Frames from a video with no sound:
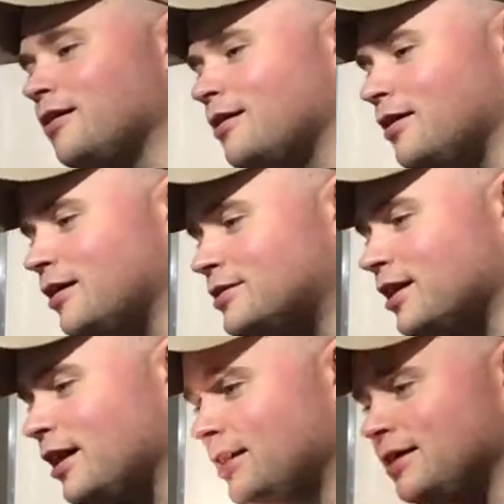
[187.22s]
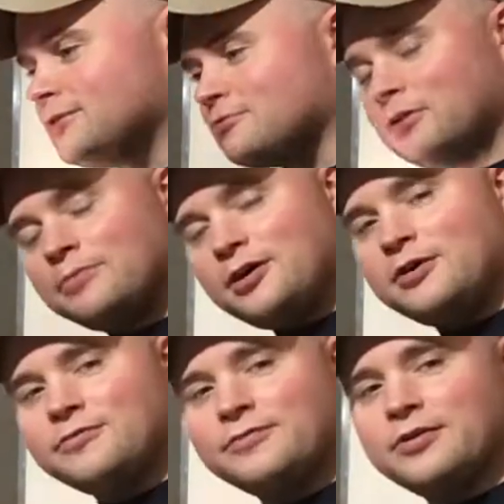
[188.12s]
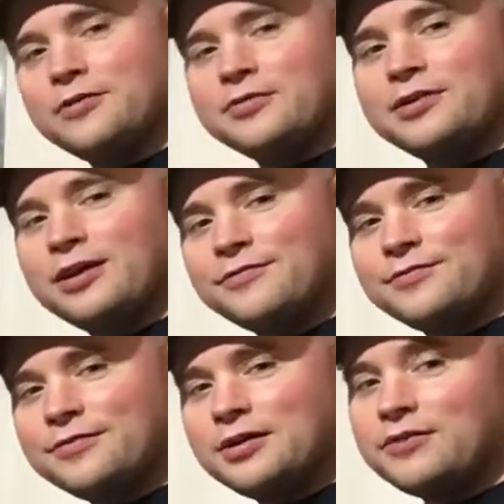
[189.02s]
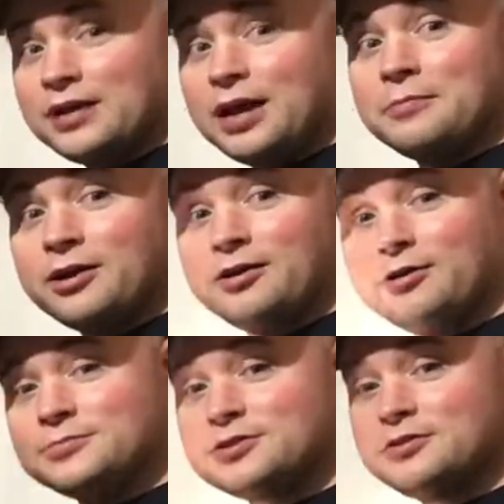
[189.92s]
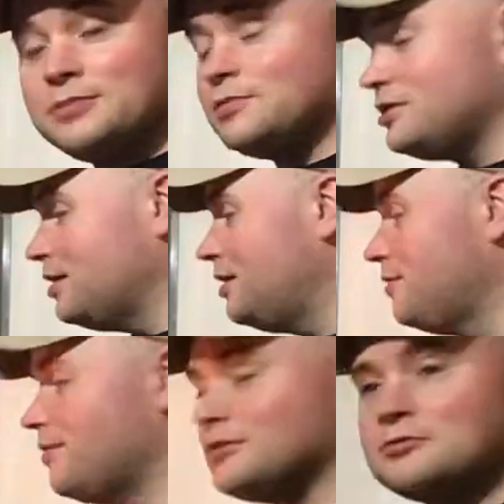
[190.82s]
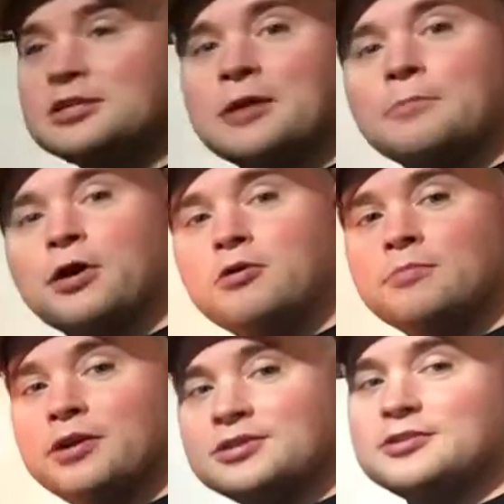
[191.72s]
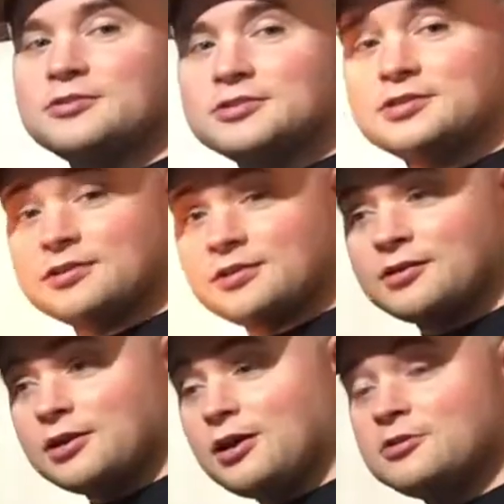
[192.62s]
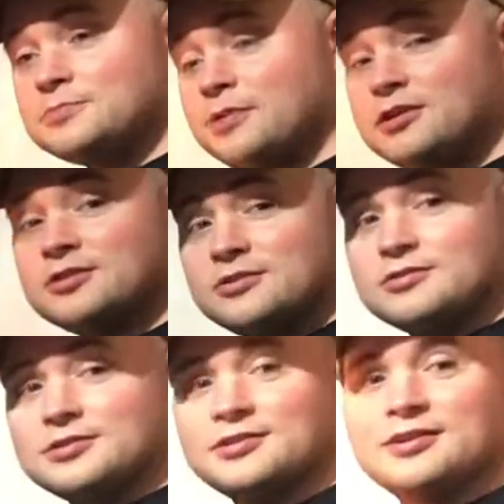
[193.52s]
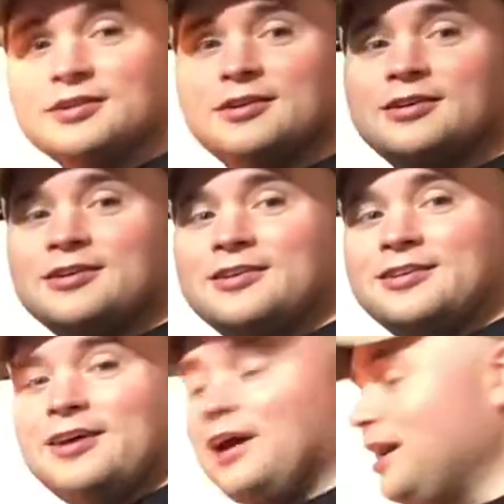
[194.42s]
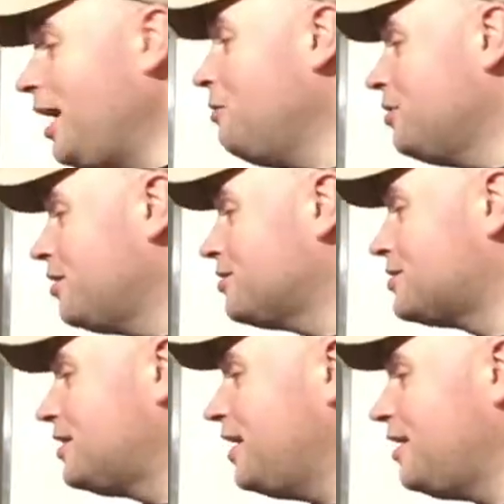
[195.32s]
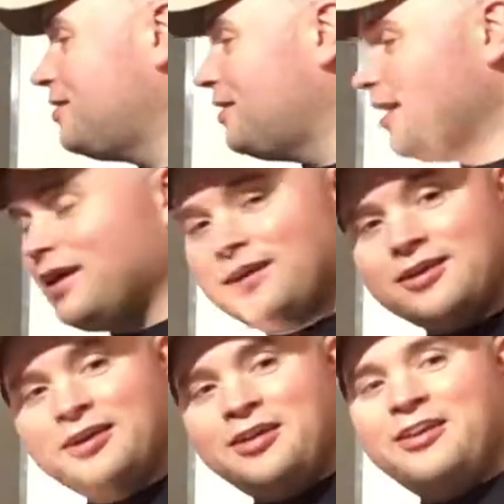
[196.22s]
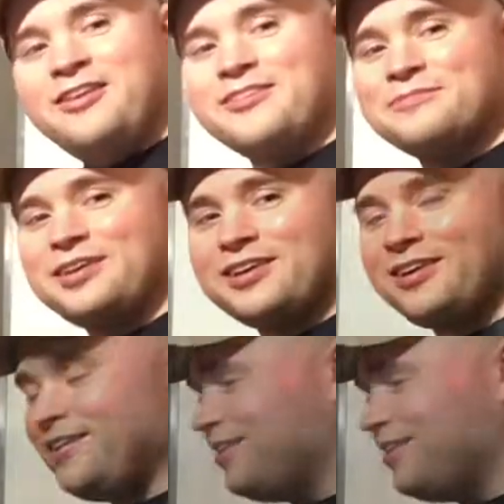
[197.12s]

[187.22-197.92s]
a Chinese ripoff of Nightmare on Elm Street machine, if this was like Bone Busters to Ghostbusters, I would understand the head. Because